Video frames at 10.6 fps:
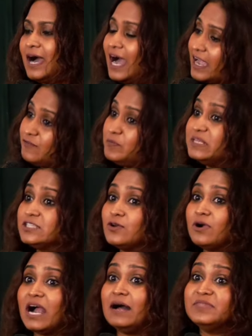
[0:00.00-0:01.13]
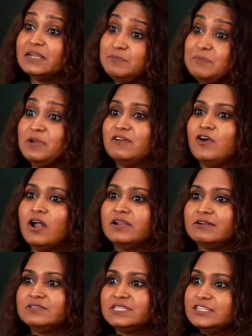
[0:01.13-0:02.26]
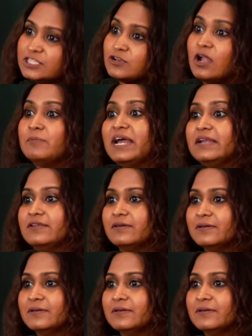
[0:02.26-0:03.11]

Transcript: I've been so calm that people have gone around saying she's gone mad.